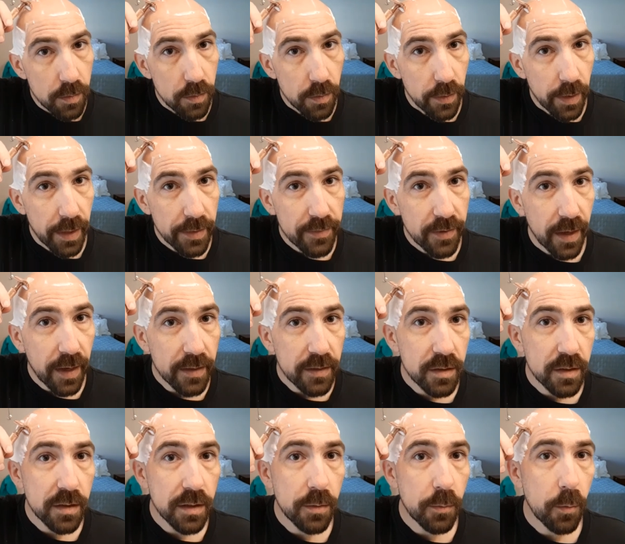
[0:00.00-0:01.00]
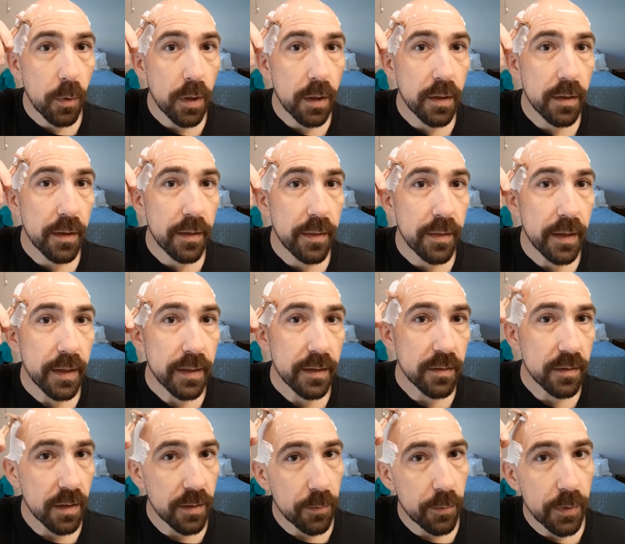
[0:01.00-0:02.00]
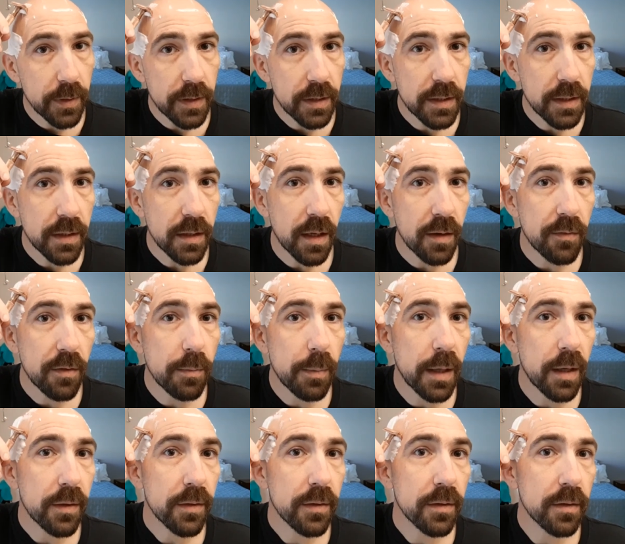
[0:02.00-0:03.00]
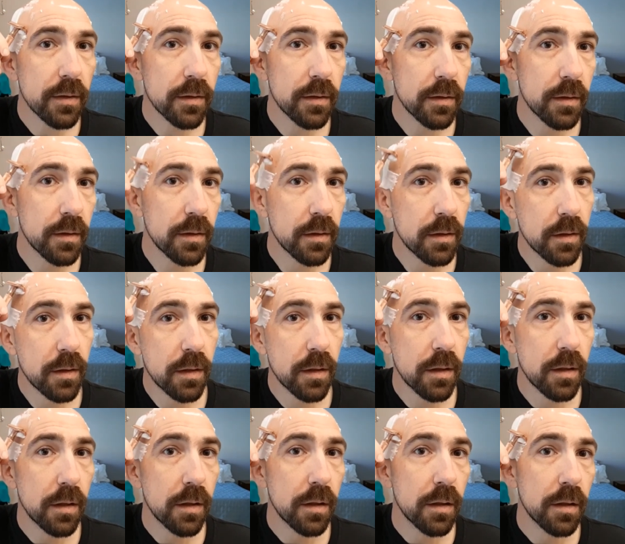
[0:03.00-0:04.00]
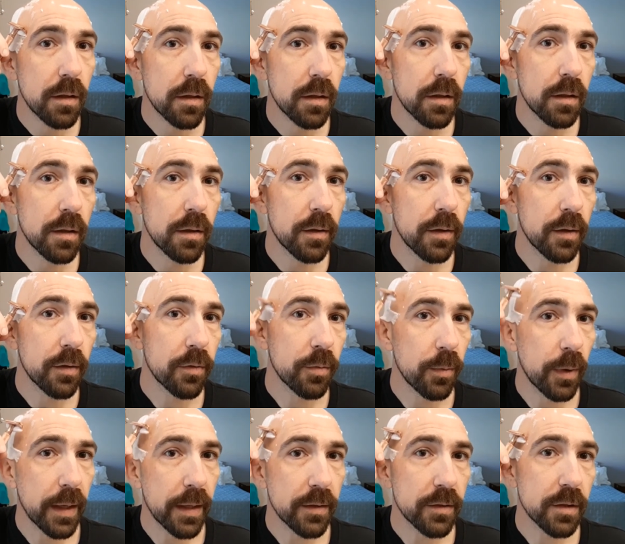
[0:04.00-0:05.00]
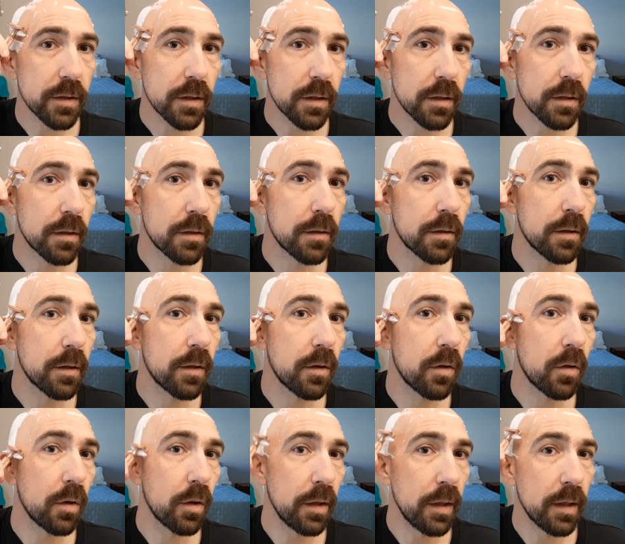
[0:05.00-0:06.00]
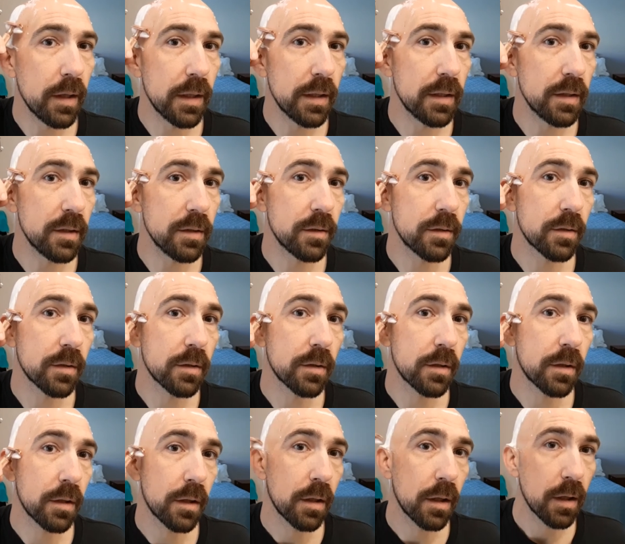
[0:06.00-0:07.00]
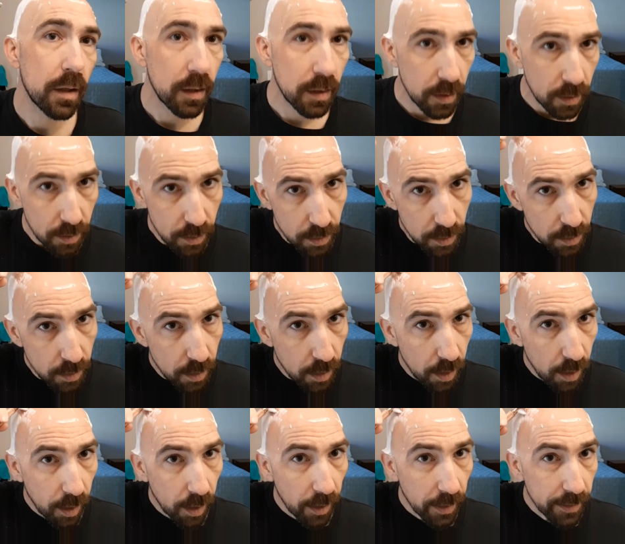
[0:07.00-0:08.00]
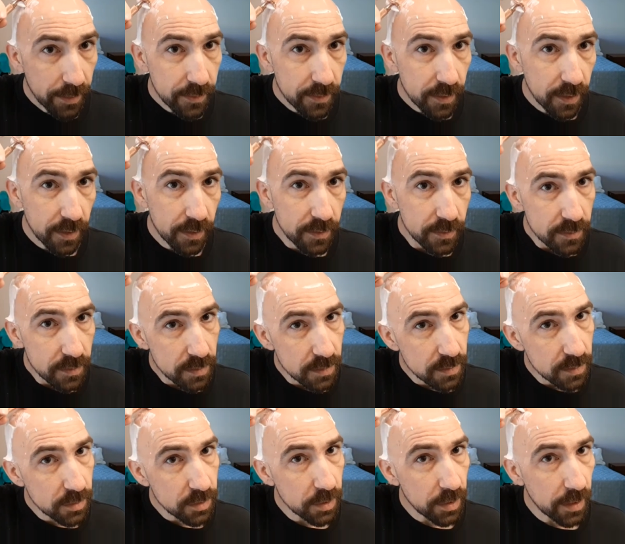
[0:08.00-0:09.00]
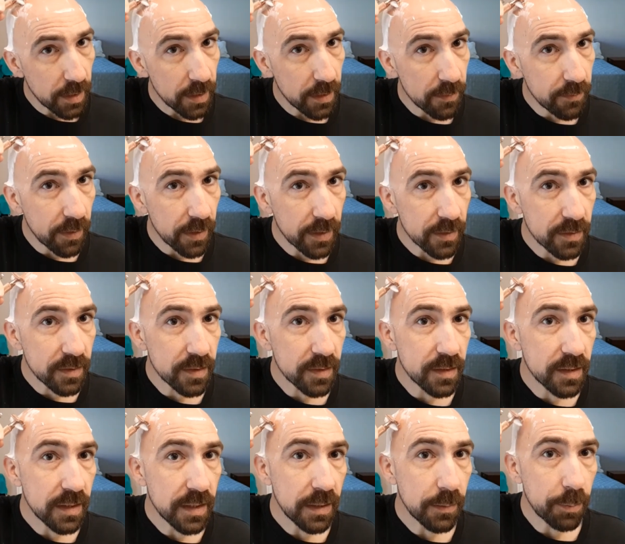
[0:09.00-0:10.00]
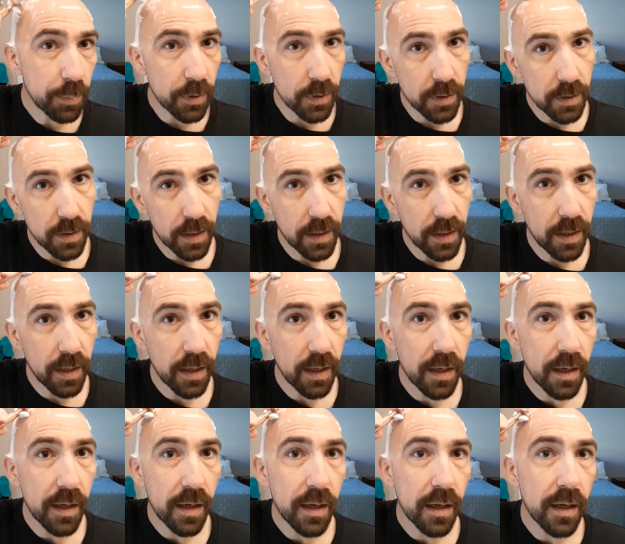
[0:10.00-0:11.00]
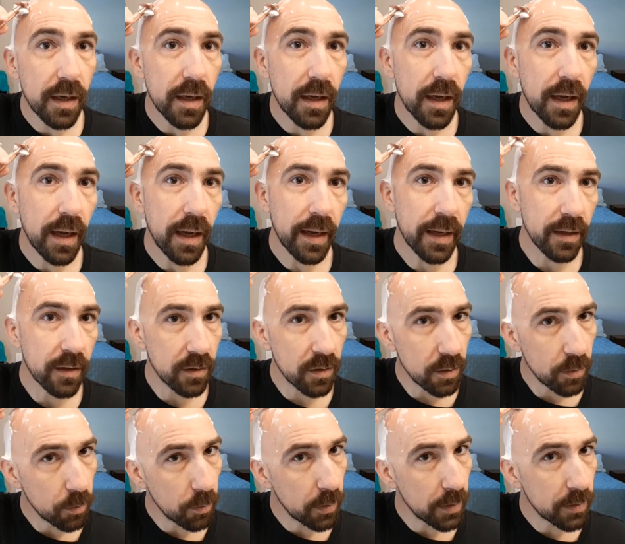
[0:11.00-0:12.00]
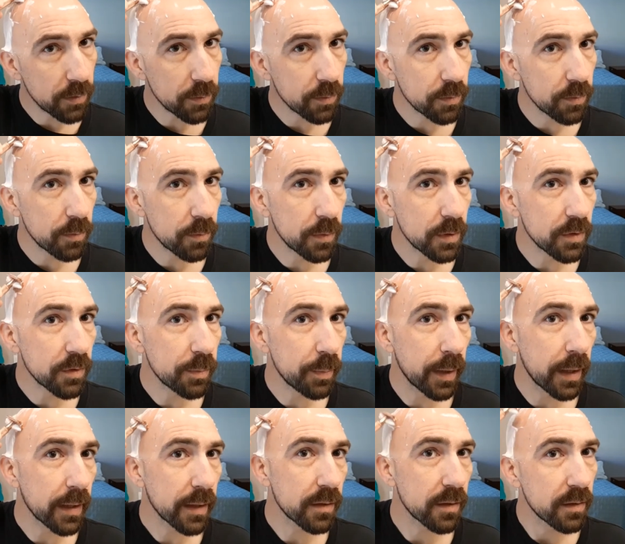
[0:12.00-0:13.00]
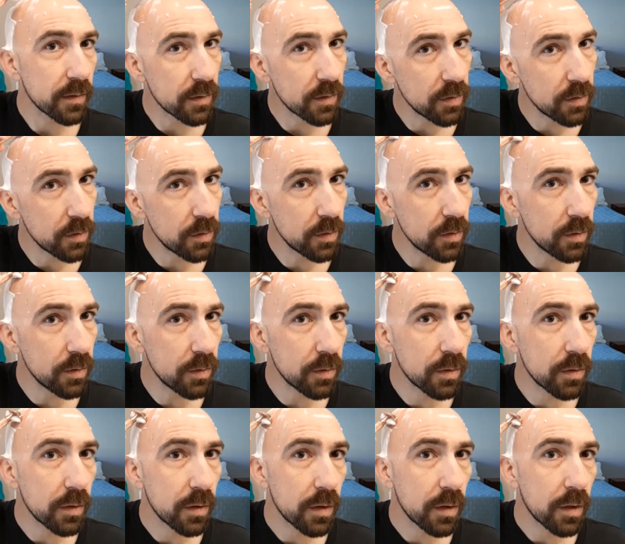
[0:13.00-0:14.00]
So that's actually one of the things I really love about this razor is I tend to shave at a steeper angle with respect to